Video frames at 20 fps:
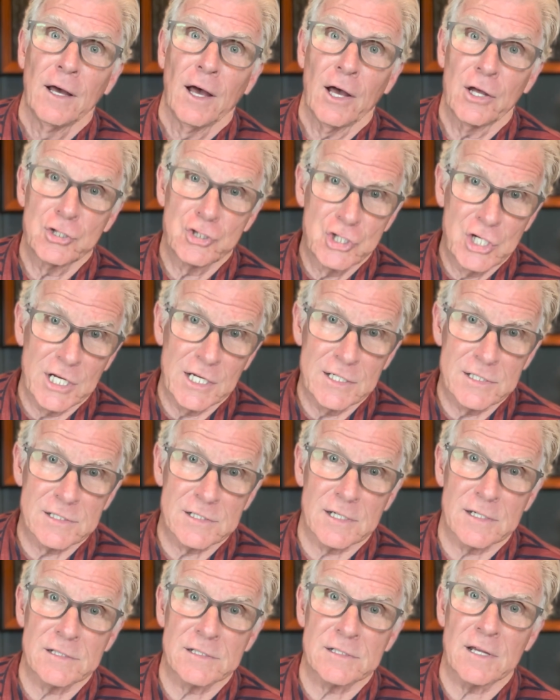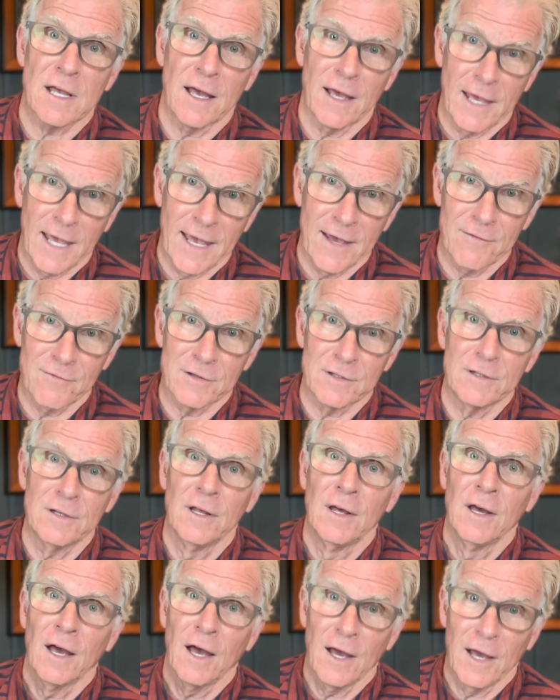a Jesus, a
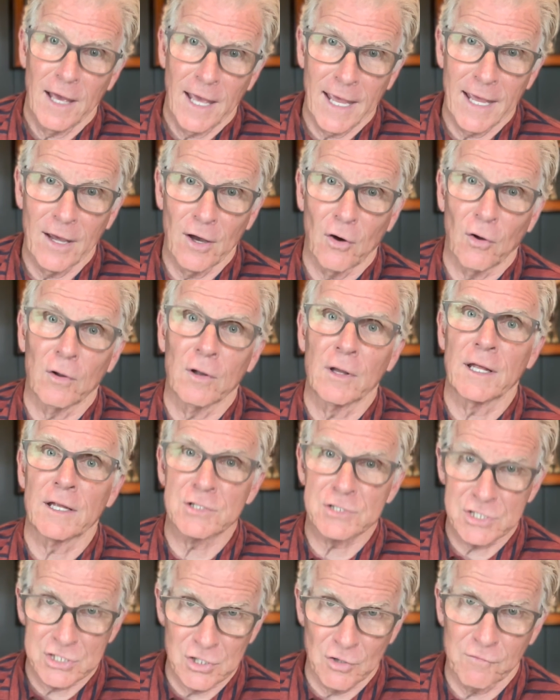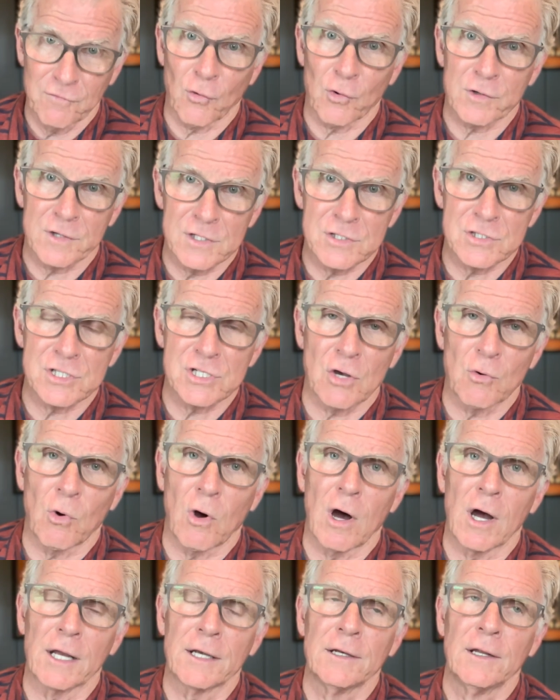heaven, a hell, and so forth and so
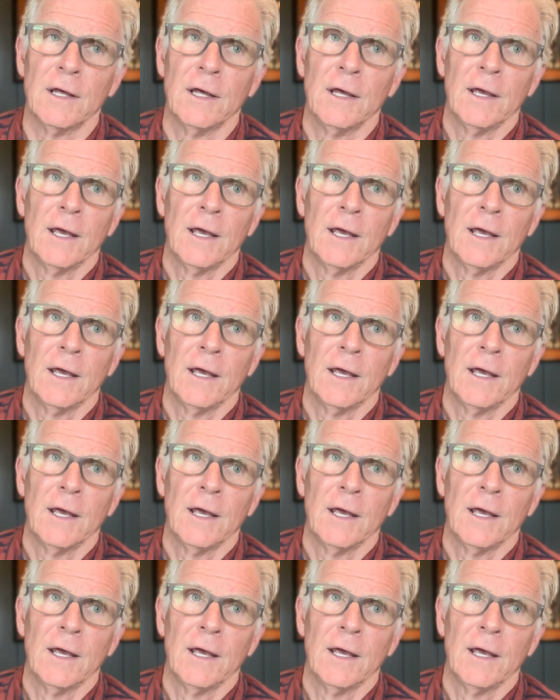on?